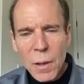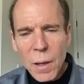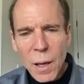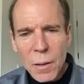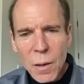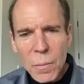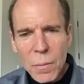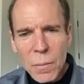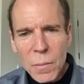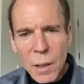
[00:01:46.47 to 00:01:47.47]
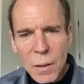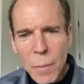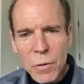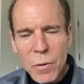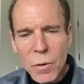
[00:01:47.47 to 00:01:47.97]
and um, like
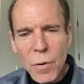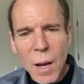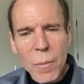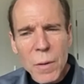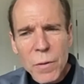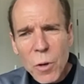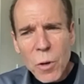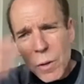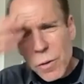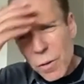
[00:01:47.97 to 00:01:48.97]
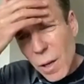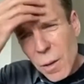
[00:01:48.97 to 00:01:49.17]
lobster and crab that have so much